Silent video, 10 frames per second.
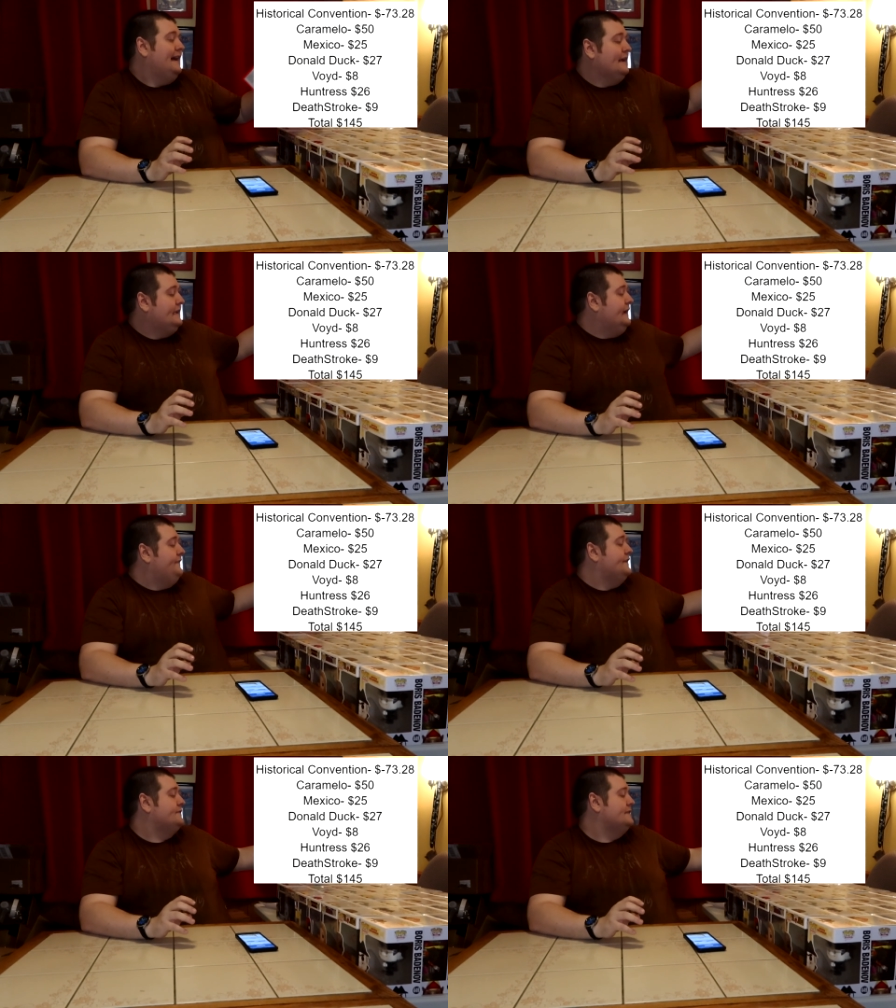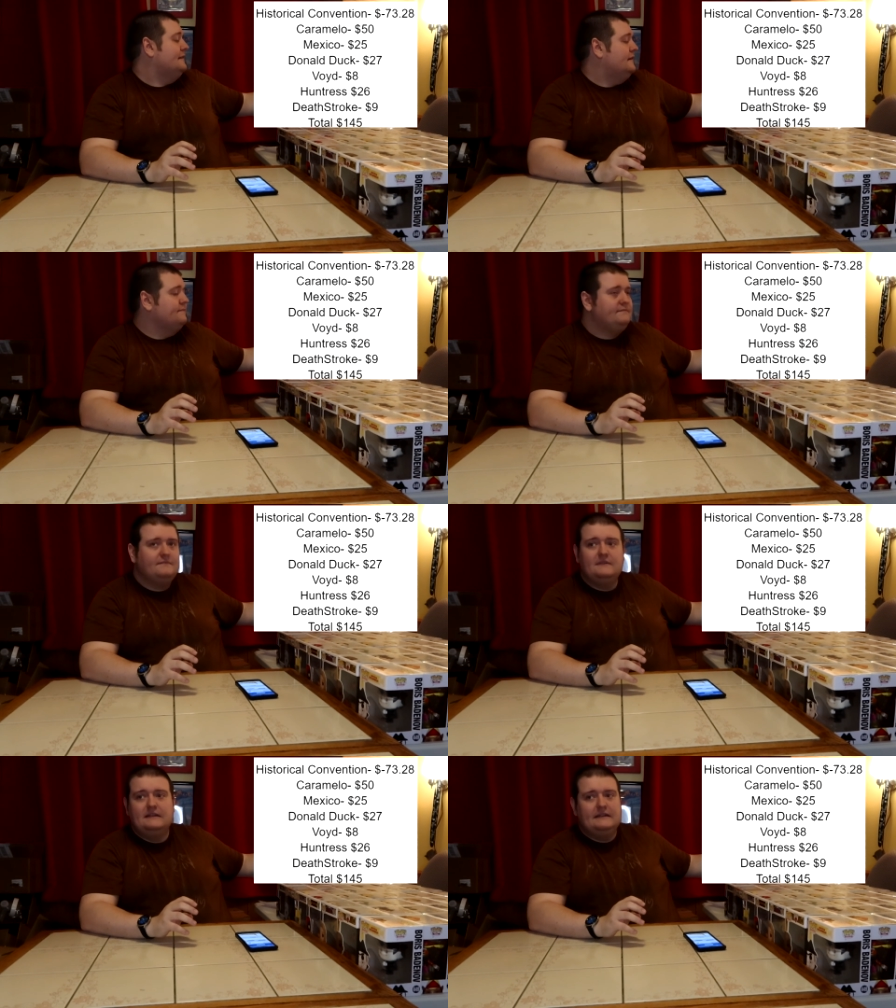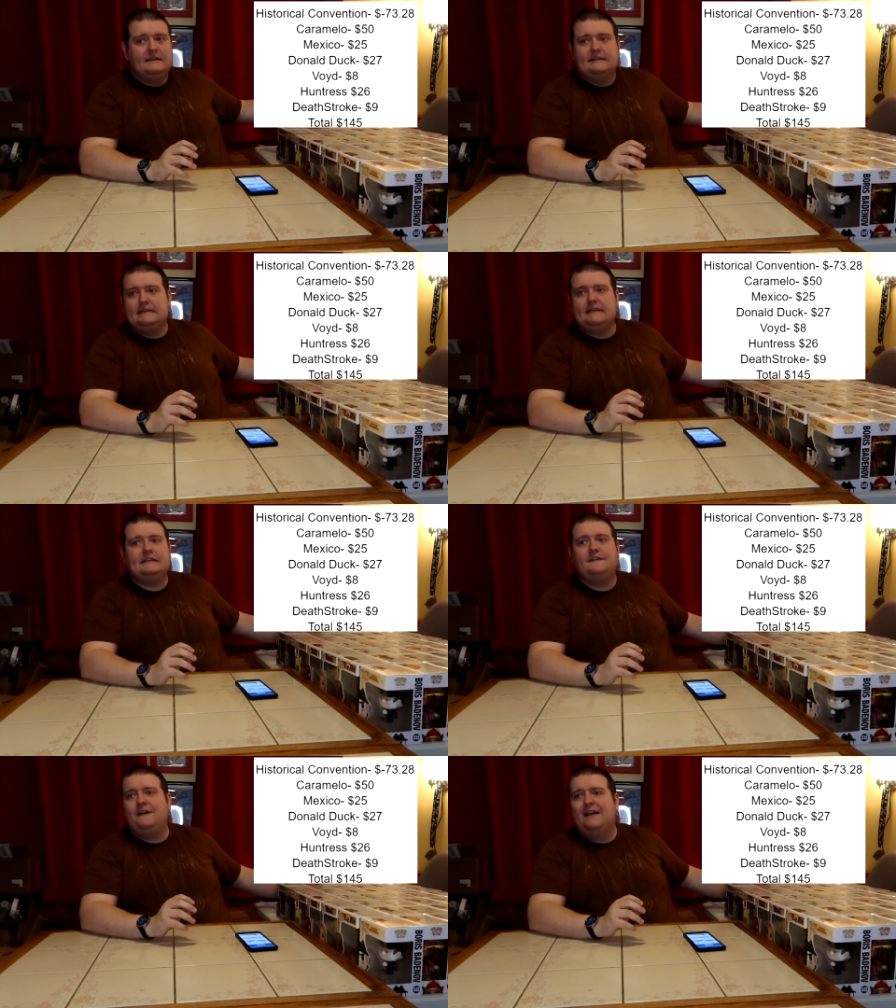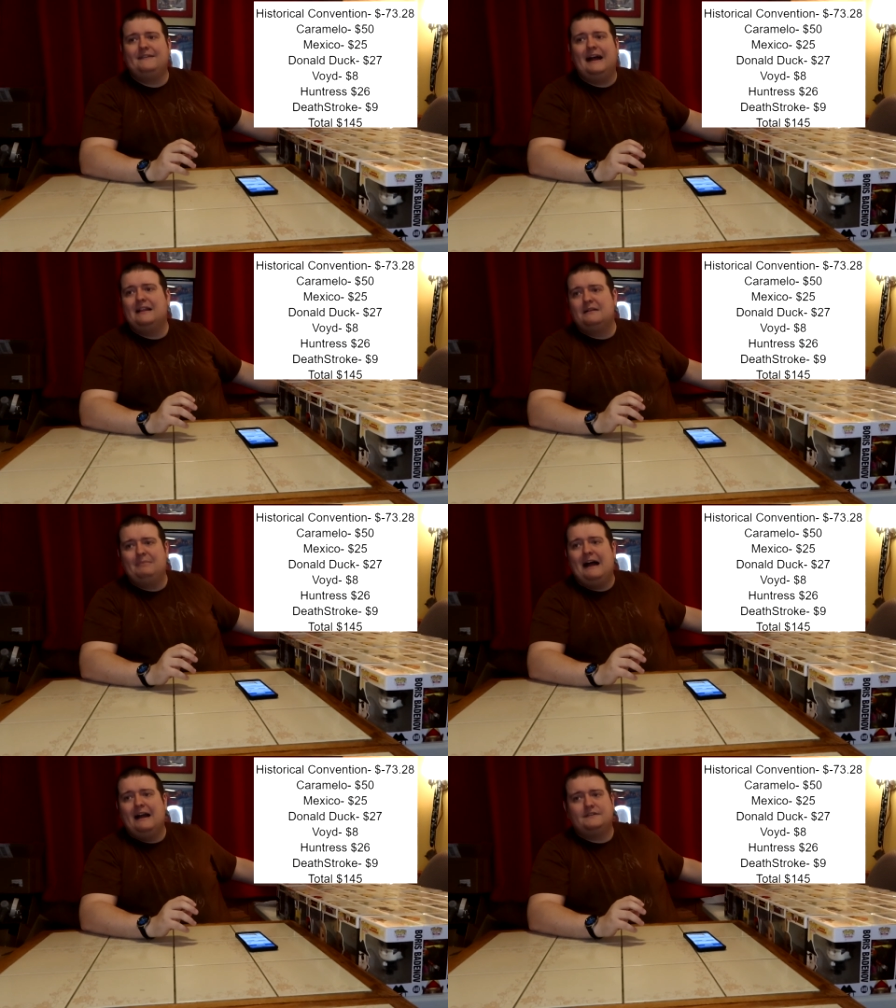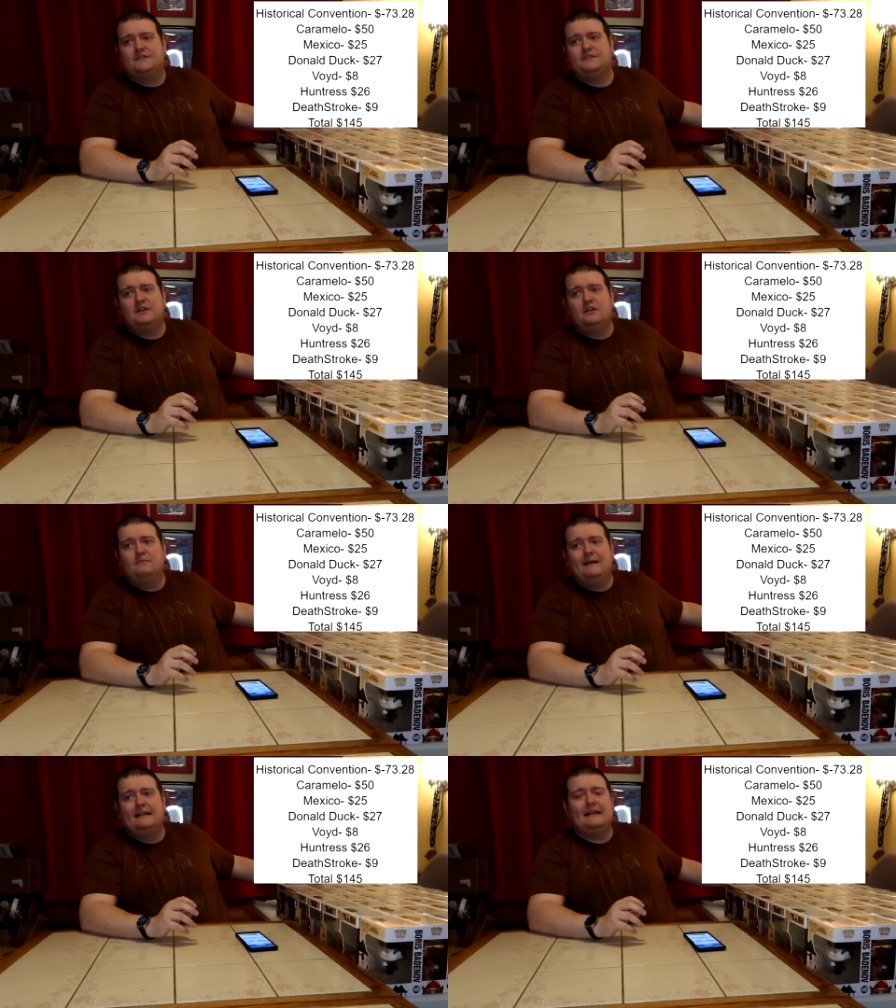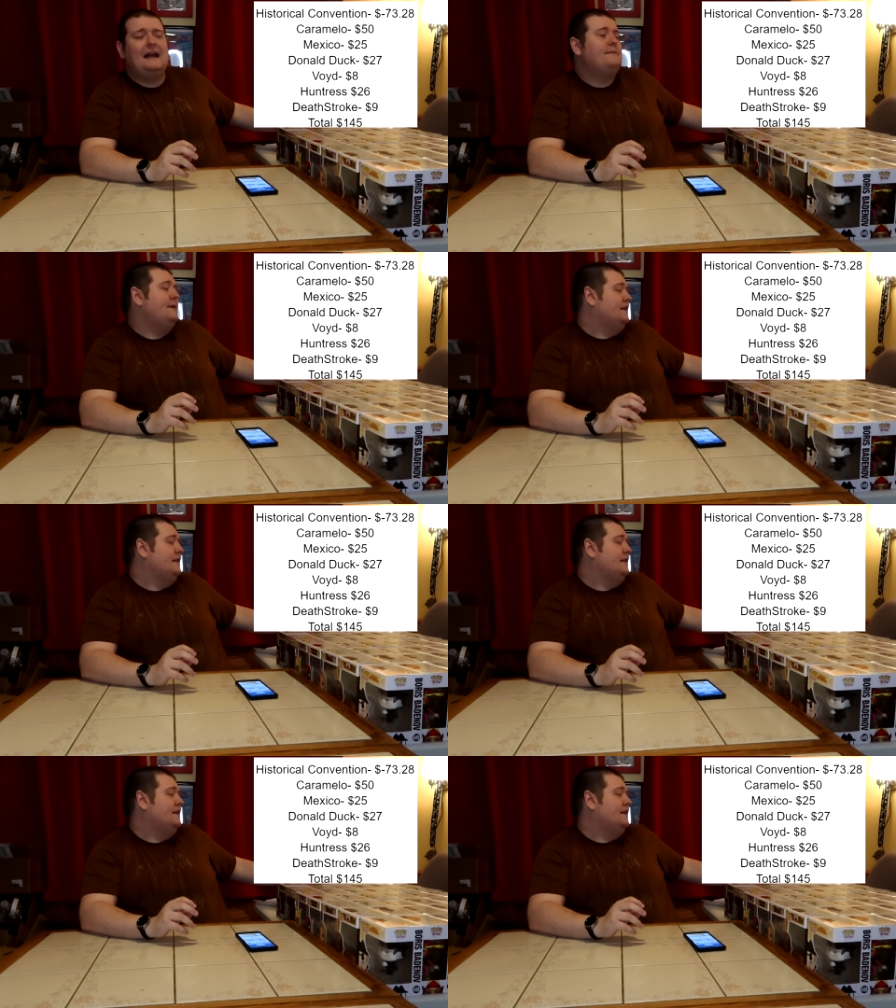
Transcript: Again, this was a $65 box or so by the time we